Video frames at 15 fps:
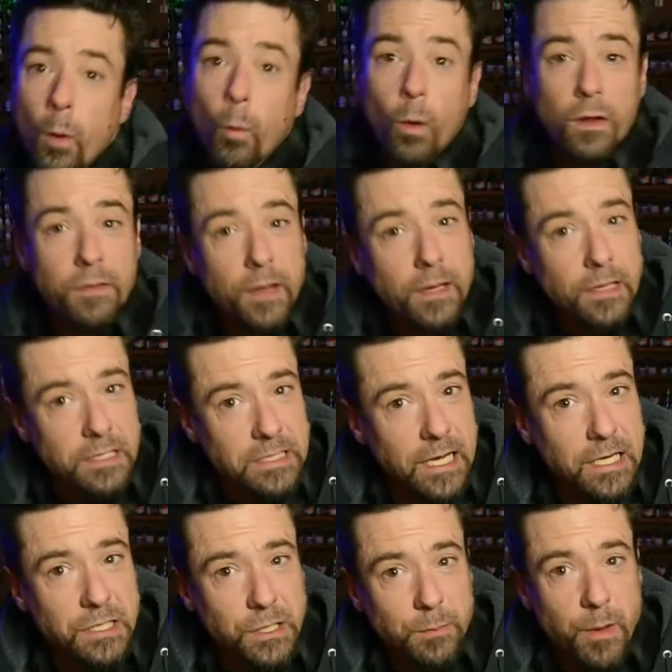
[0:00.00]
One thing that's
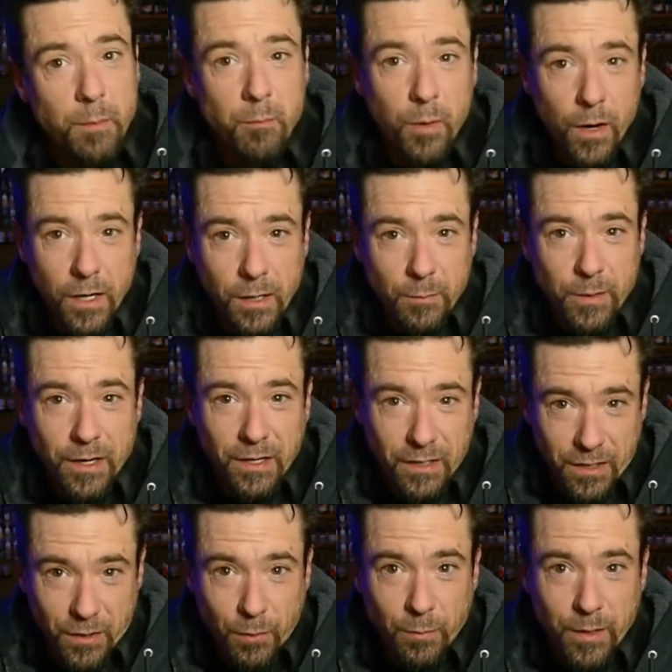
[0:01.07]
actually been bugging me a
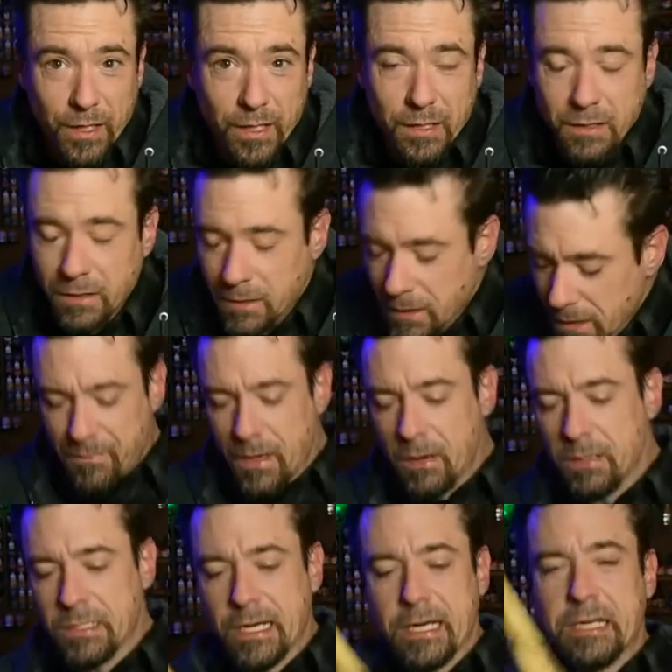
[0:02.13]
little bit,
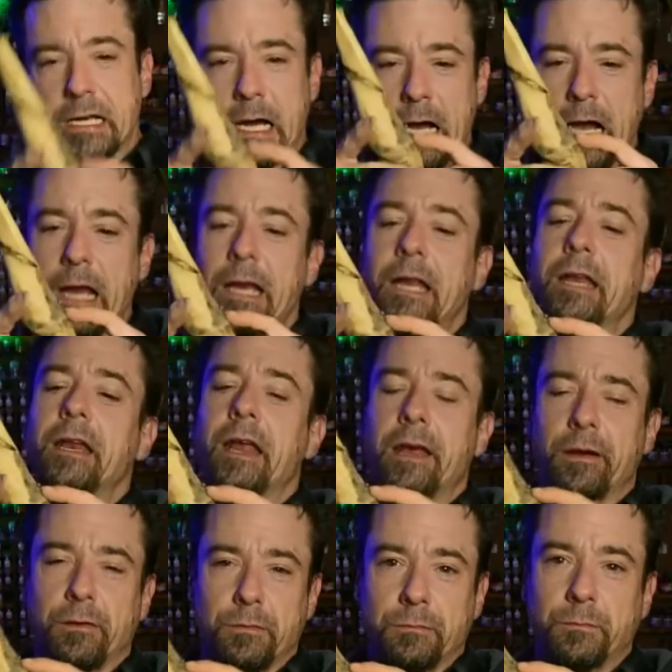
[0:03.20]
there's a tiny
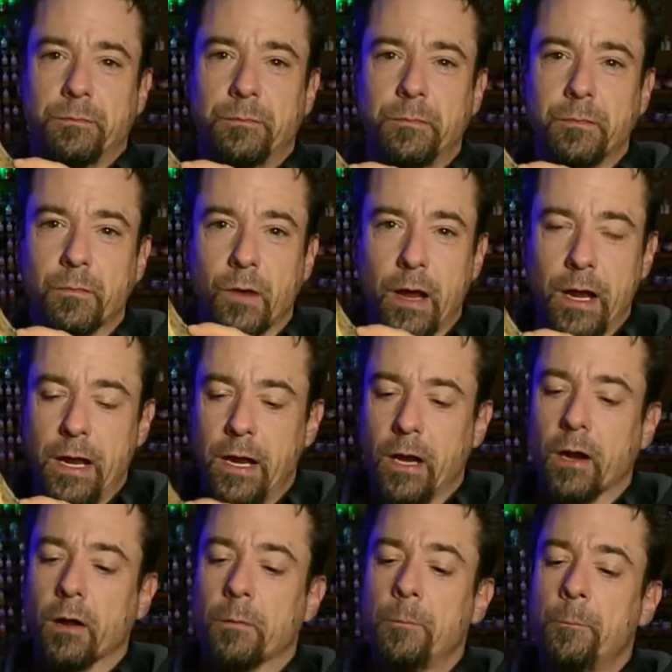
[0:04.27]
nail right
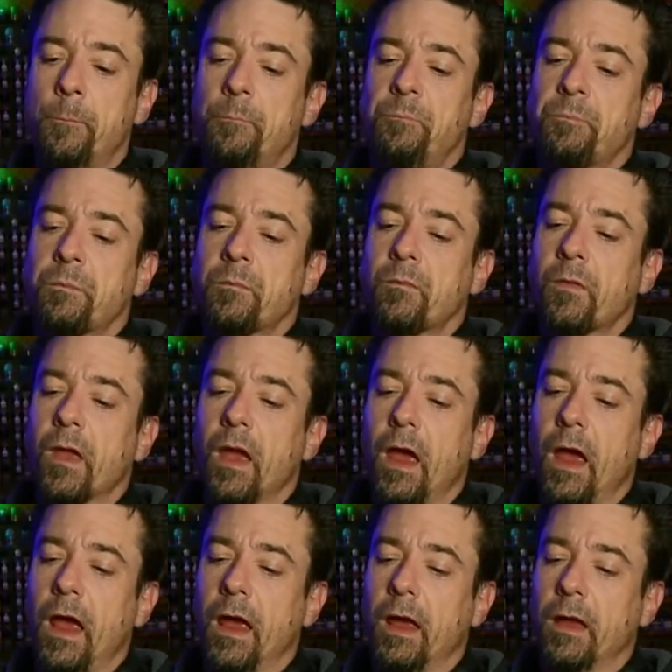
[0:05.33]
here,
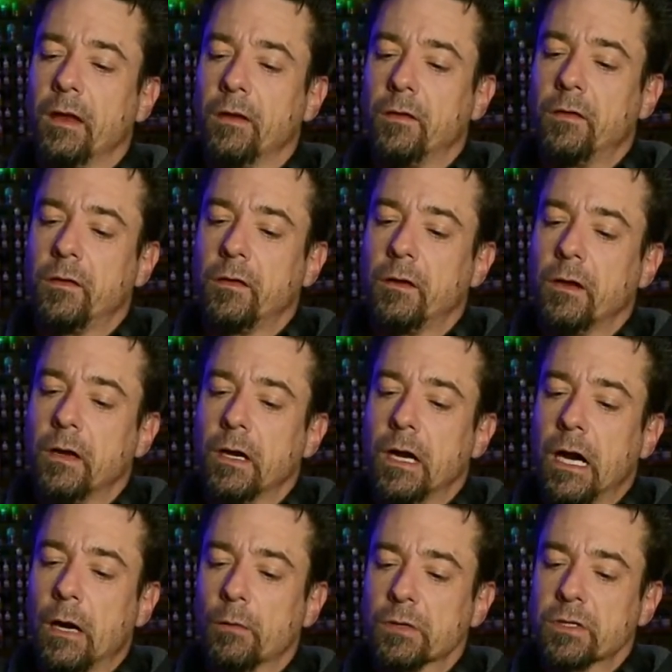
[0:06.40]
and
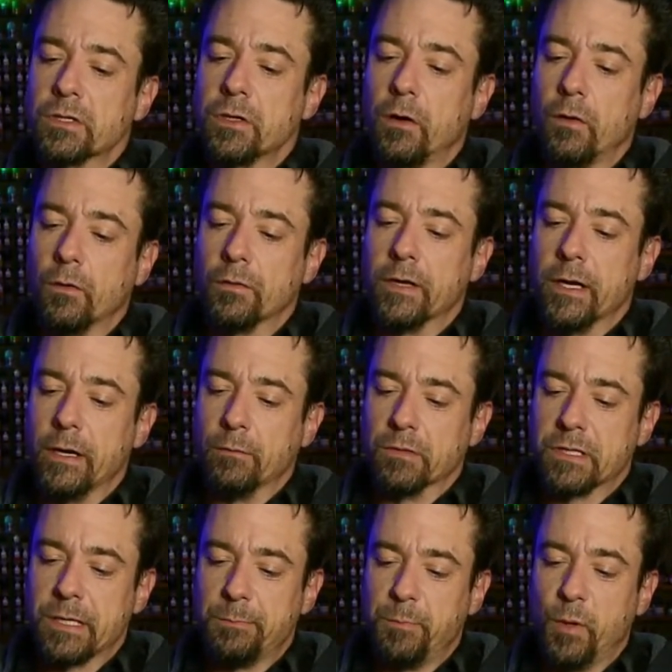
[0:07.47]
I was told that it
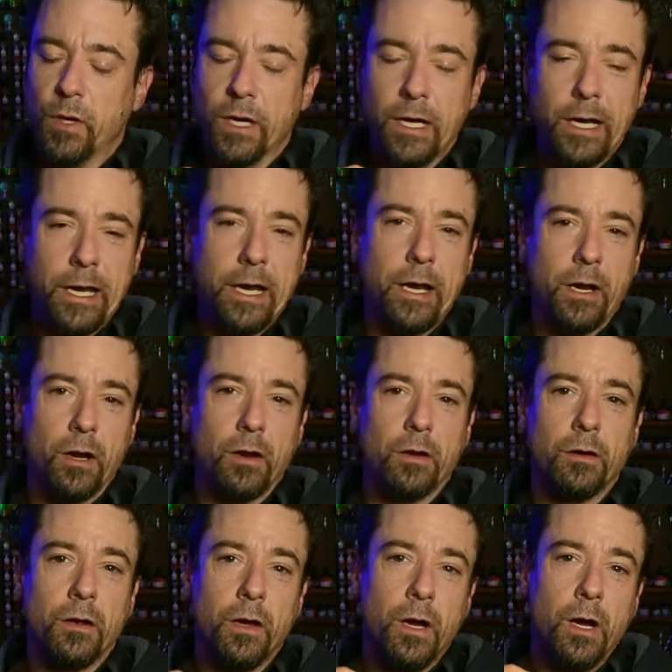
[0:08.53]
was put here